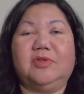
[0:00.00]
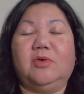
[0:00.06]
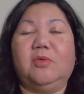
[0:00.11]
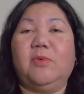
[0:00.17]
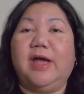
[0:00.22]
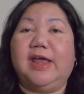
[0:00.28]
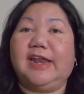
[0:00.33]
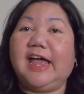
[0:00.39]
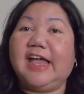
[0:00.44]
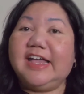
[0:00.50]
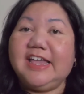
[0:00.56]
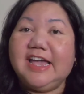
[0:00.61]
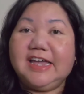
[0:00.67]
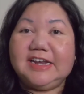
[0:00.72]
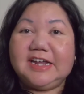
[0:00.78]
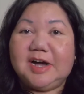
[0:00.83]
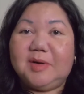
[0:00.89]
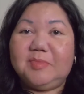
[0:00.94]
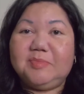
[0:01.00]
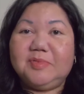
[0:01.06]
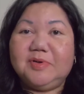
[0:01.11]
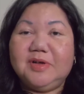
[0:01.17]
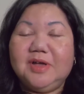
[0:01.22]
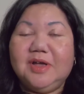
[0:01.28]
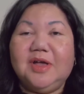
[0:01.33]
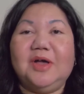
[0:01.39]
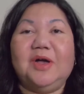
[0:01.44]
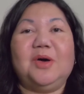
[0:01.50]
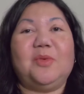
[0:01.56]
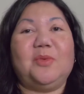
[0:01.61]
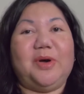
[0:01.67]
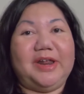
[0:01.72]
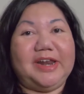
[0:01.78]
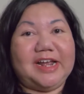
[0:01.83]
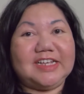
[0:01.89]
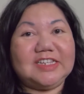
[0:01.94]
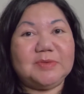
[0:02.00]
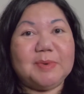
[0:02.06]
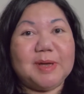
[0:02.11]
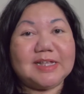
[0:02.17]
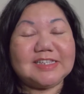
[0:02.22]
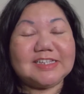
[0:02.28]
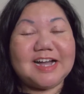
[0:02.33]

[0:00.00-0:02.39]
when I get up, when I spend